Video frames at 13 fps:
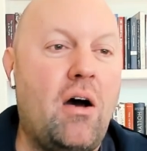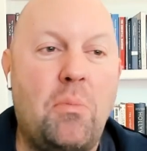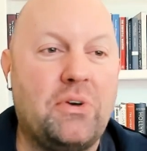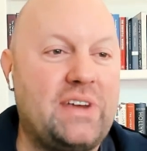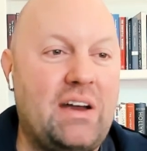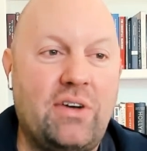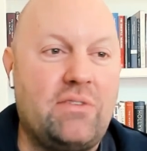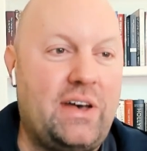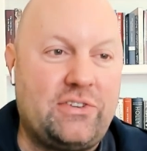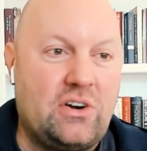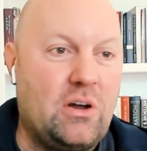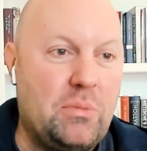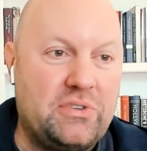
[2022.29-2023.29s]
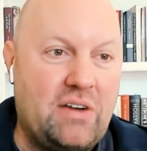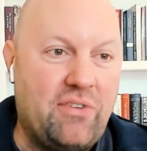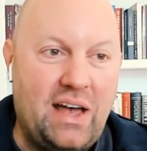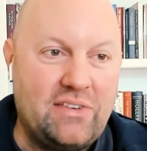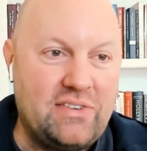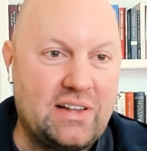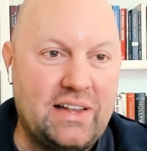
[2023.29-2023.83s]
every investor in almost every
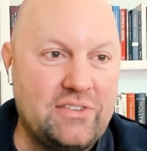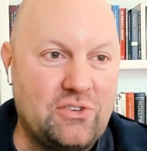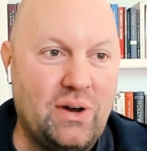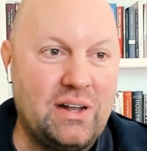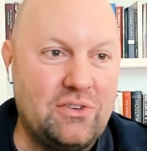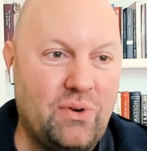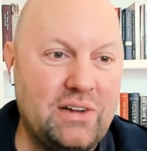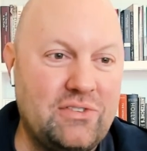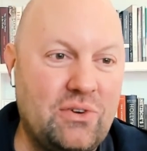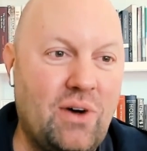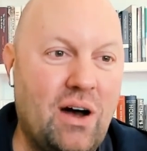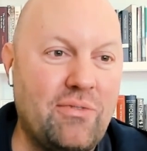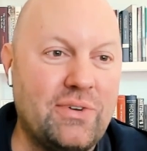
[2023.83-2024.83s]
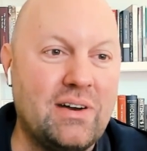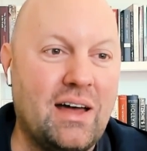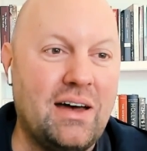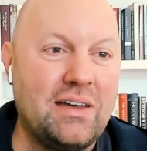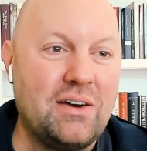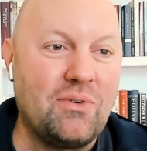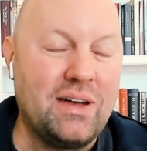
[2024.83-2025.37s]
asset class trades too often
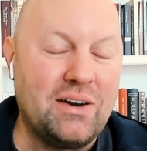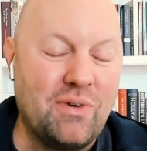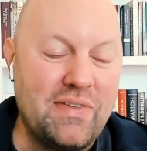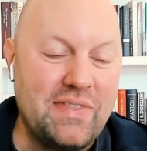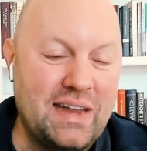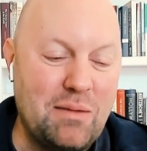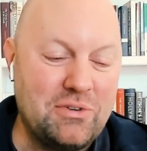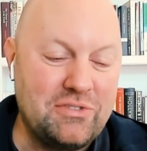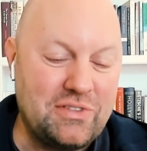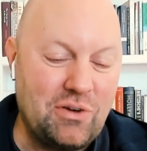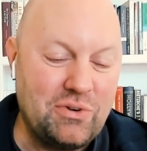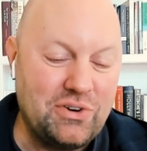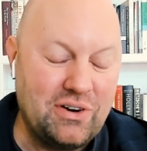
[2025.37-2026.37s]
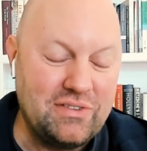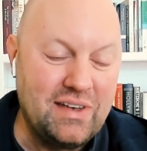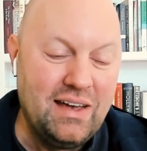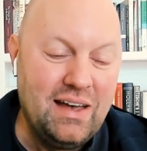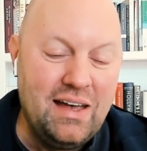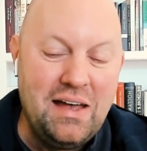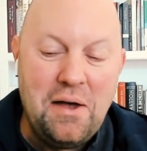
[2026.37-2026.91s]
in a way that damages their returns.
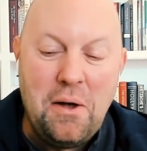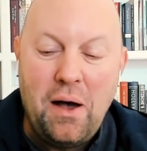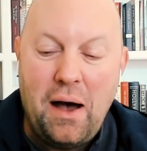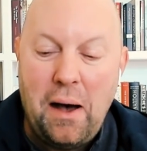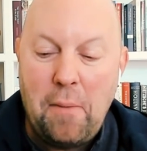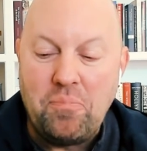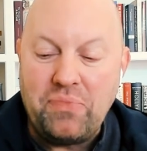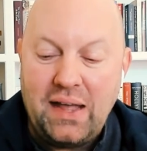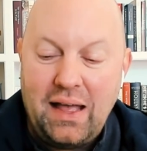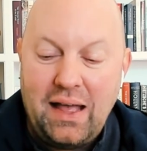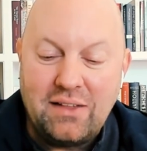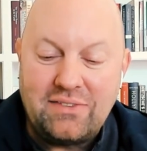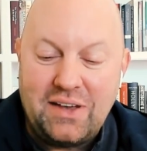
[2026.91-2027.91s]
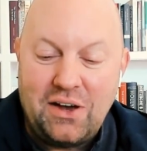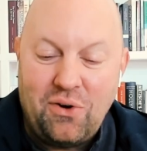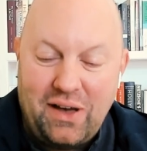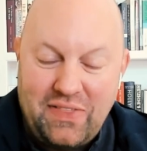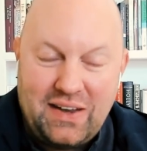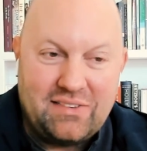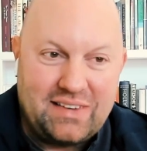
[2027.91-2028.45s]
And
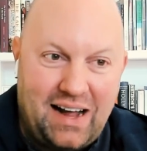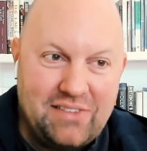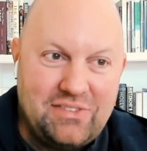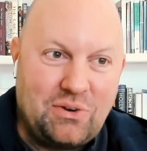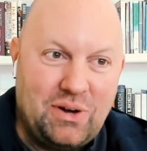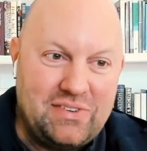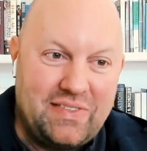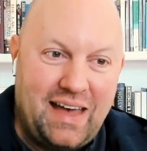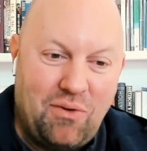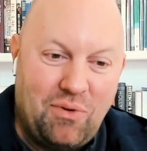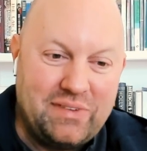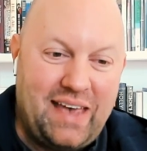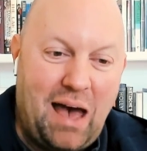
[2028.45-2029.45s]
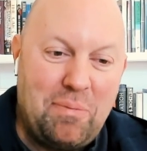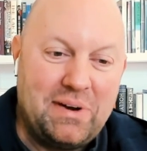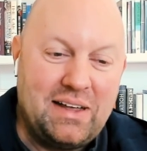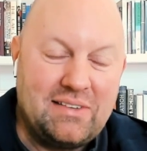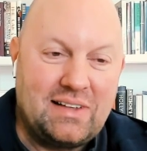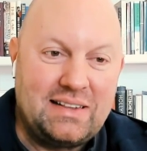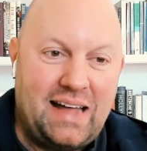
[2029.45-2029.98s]
then as a consequence of that, what's happened
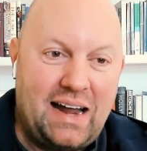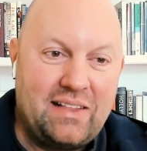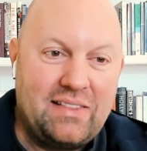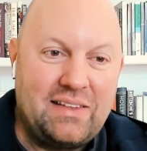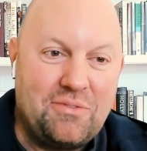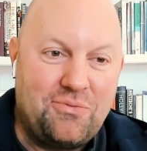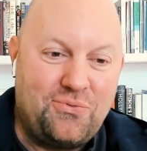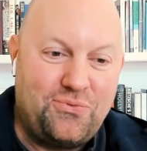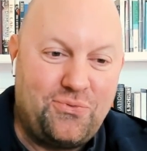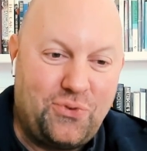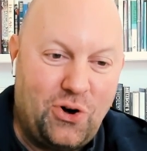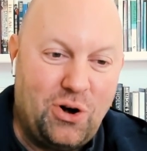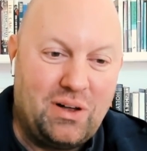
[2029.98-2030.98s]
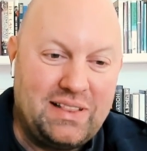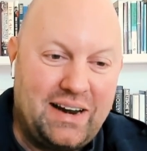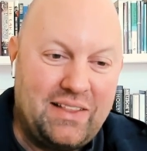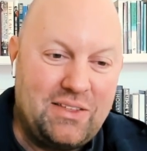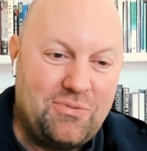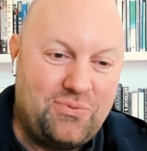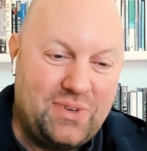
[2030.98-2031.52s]
is a lot of
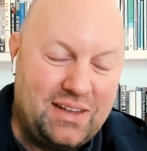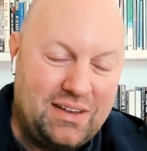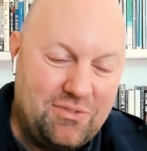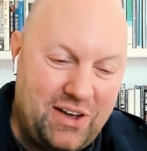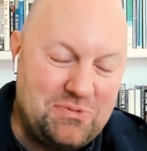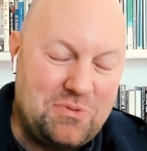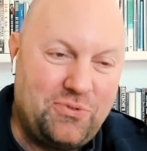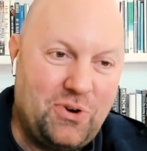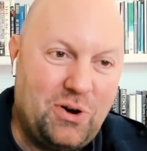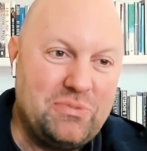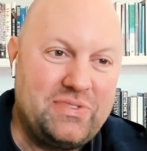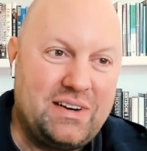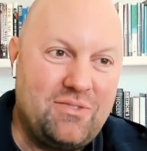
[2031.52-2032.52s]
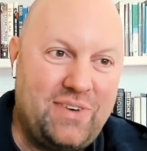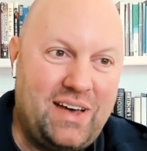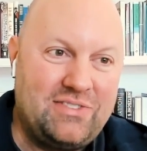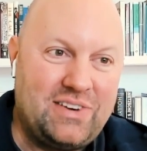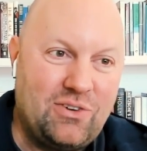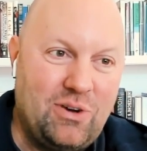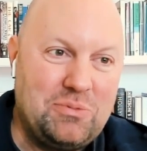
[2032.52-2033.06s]
the investment firms that
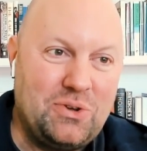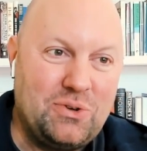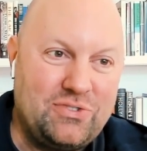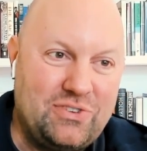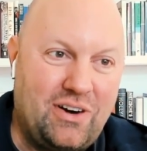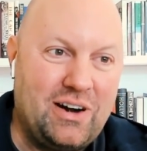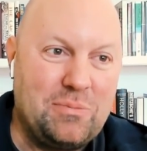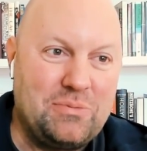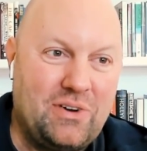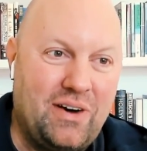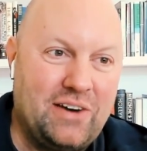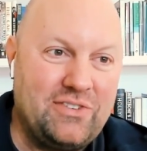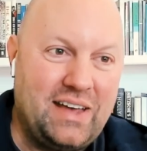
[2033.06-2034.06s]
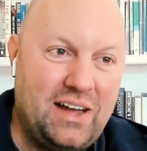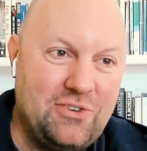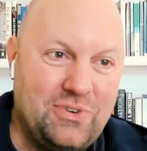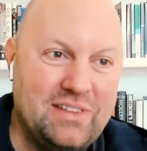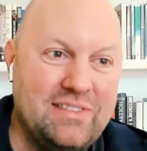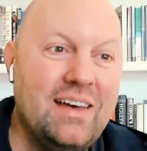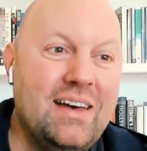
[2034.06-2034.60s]
invest in crypto startups are actually hedge
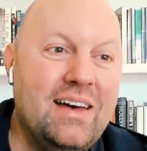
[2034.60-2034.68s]
funds,